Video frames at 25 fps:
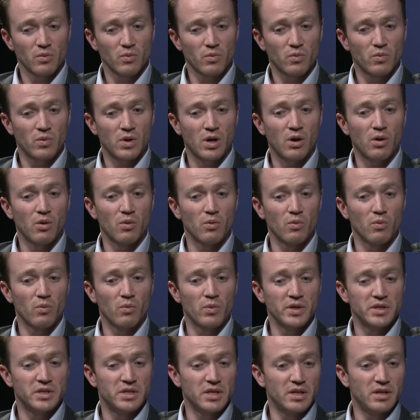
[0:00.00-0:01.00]
Well,
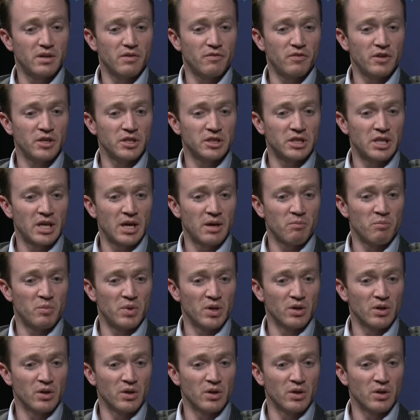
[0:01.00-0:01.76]
we did defeat that